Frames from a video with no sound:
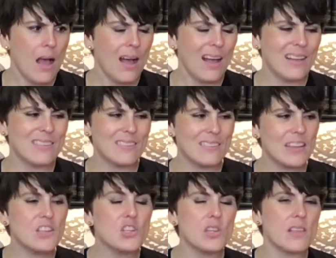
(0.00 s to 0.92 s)

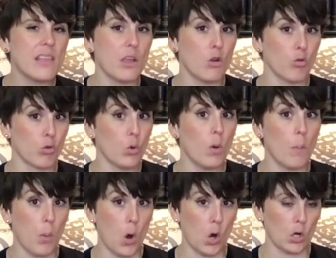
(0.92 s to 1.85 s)
essentially they grew
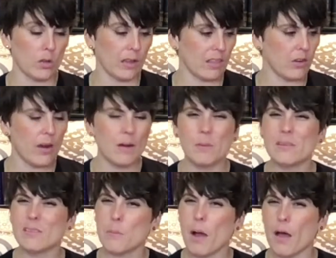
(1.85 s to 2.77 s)
apart. Like, there had been
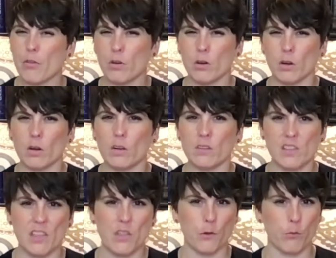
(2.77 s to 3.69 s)
some other girls
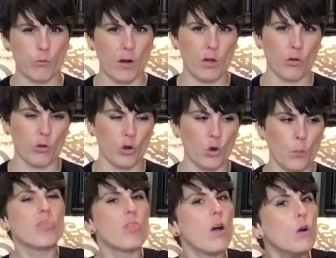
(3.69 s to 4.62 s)
in their friend group.
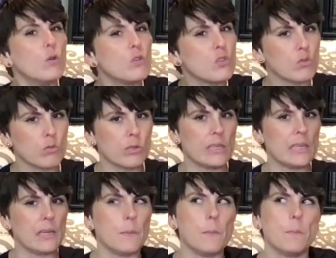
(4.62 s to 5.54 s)
Those
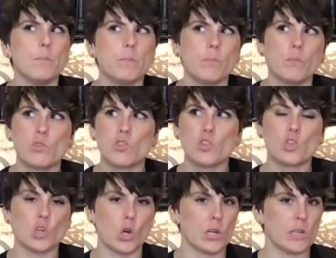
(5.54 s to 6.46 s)
3
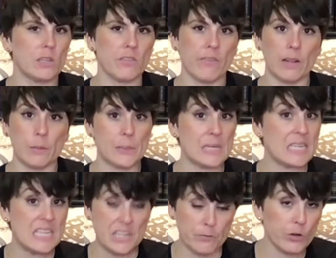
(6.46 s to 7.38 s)
started developing
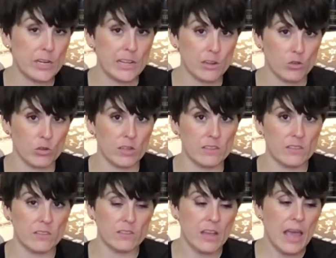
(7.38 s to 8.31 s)
different
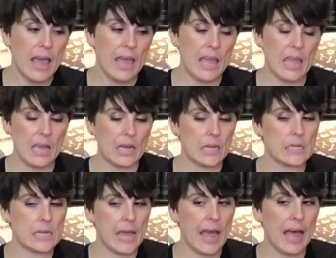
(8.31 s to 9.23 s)
interests,
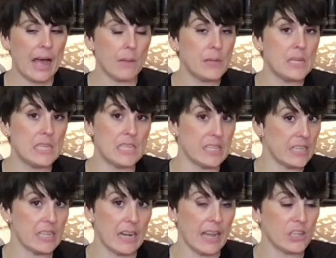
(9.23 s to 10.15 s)
and Abbi
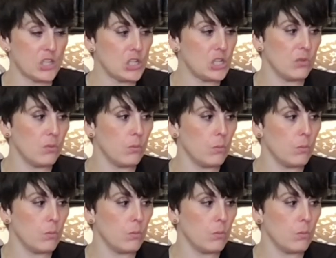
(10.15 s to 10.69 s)
didn't. And she